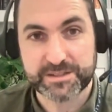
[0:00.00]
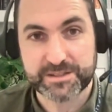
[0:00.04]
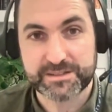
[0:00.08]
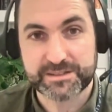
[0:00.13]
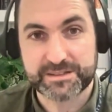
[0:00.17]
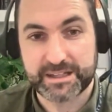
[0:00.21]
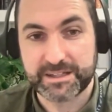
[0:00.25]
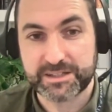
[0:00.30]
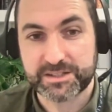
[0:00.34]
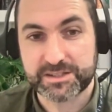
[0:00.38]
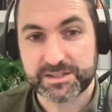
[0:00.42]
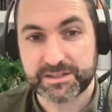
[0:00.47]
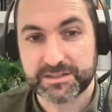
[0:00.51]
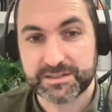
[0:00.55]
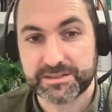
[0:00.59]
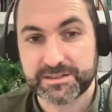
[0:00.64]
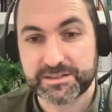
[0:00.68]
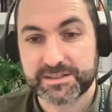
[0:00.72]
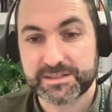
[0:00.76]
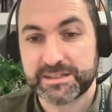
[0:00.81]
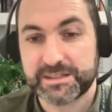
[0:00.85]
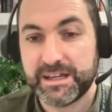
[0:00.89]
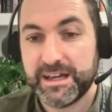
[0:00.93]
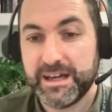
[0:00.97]
presentation,
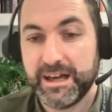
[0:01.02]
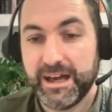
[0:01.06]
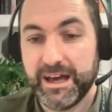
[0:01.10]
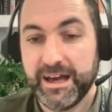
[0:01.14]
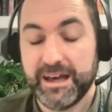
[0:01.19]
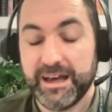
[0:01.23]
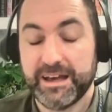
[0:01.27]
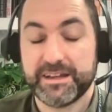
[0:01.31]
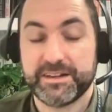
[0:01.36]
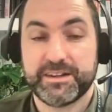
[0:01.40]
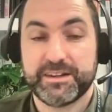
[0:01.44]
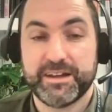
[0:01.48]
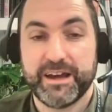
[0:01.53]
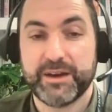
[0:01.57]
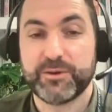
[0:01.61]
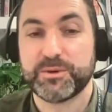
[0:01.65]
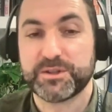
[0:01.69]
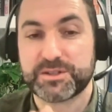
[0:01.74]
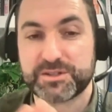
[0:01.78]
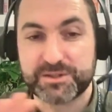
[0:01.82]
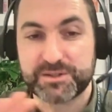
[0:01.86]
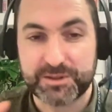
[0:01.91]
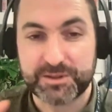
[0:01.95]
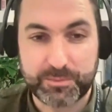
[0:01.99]
and I
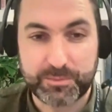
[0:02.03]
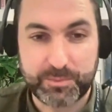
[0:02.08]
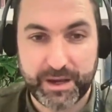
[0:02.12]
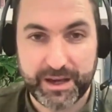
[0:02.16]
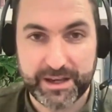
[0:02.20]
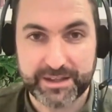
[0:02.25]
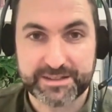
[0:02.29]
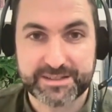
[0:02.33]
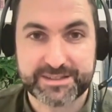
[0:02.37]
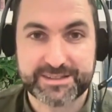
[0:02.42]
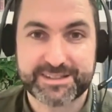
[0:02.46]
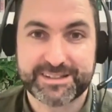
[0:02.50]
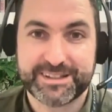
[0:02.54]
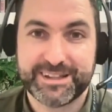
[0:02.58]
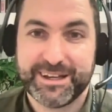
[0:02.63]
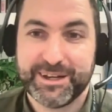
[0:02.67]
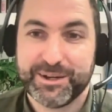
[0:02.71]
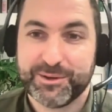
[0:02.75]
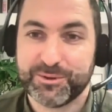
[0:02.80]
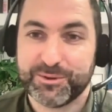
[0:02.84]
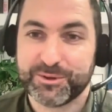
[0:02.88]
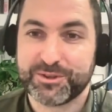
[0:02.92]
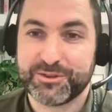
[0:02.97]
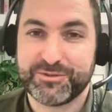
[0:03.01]
wish you the best
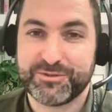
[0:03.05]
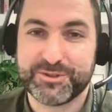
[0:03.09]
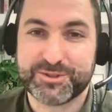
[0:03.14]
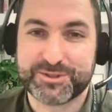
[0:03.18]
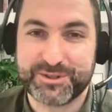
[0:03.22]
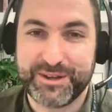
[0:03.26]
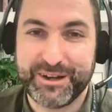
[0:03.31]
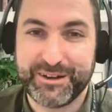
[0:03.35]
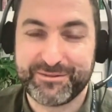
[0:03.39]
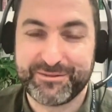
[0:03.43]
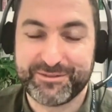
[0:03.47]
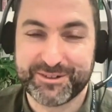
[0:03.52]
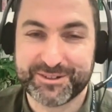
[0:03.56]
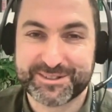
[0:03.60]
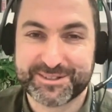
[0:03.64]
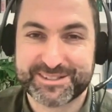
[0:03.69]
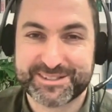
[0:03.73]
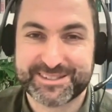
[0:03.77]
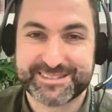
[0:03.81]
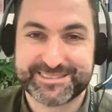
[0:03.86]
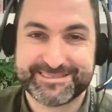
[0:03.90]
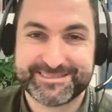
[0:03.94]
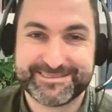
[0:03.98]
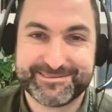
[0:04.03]
with your future
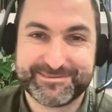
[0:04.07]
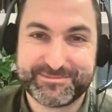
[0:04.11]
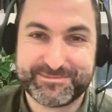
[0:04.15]
efforts.